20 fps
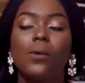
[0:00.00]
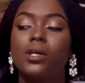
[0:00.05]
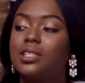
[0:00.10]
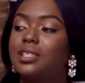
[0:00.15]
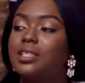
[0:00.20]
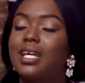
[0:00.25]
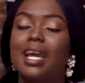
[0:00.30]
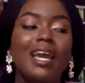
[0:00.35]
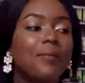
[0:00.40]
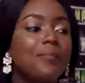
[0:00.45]

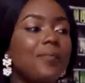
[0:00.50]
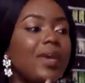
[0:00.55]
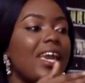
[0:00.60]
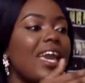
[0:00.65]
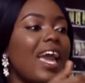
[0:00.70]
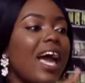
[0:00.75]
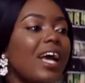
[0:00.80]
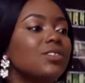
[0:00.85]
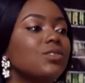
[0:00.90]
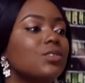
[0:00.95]
what May
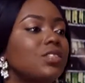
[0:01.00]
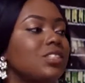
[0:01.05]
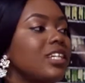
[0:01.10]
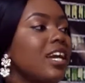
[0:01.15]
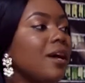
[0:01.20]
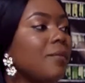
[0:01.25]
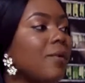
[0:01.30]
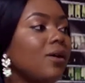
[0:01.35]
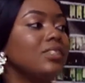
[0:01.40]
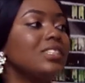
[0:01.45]
has to say
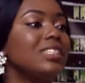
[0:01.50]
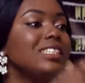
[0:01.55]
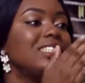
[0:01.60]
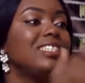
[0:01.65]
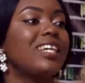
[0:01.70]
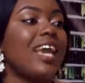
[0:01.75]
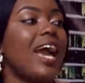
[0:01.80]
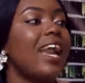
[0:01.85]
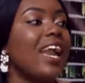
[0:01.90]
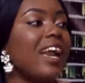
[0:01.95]
about this
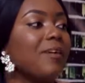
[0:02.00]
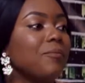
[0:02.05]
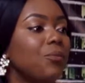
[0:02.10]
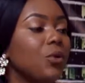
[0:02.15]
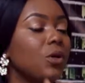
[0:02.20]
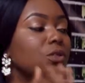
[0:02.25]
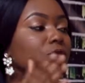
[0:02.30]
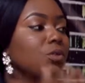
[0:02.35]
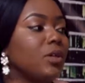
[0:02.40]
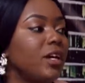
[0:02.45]
guy I
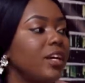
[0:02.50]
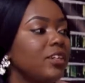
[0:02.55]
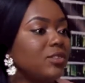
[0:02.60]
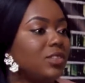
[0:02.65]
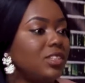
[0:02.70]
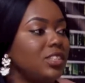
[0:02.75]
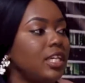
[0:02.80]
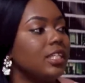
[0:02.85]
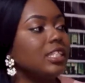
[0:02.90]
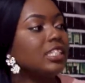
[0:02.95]
brought to her to
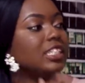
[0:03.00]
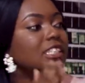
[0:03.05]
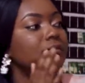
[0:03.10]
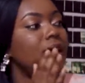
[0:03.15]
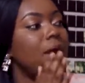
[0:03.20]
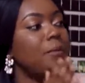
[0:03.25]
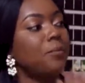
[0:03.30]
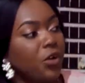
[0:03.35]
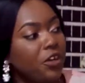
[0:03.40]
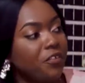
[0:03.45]
say this is
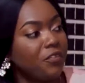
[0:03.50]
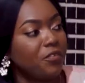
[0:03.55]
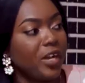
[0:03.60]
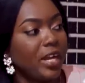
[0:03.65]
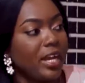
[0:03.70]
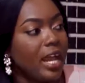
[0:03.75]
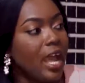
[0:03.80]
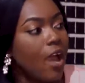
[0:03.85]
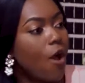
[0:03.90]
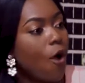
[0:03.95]
my
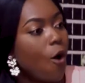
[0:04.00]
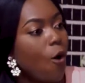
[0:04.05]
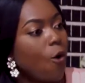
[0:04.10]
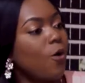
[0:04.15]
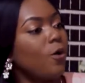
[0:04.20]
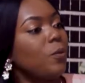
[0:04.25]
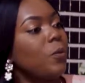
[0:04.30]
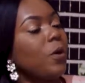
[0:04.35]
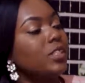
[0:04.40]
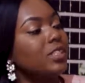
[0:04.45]
boyfriend,
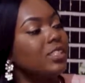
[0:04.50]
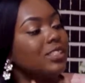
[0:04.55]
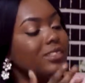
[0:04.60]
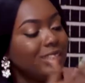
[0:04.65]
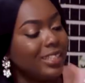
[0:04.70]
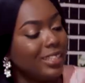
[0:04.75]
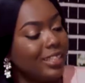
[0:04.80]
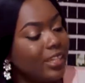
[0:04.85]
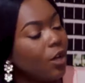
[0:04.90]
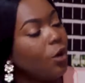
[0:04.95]
or what
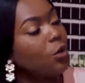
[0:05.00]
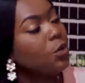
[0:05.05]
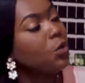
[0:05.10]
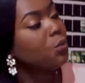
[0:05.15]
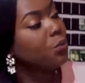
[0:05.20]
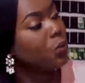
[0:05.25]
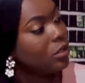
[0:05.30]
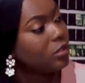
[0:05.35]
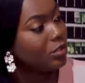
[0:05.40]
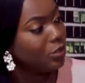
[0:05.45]
the girl you
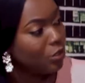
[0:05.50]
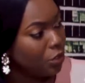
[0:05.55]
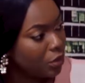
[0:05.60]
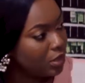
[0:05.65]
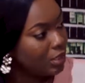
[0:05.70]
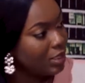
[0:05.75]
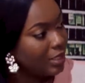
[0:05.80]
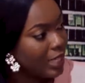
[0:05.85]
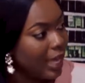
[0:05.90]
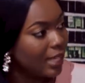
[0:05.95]
brought. You
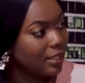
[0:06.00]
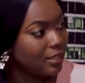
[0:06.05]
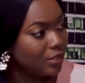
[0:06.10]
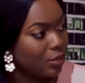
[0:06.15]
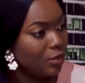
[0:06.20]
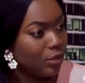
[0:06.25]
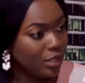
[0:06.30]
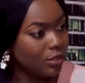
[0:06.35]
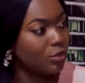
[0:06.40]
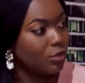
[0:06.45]
understand?
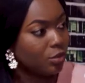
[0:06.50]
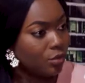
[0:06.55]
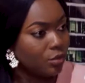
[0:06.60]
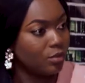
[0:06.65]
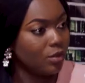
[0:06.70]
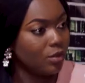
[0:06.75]
You need to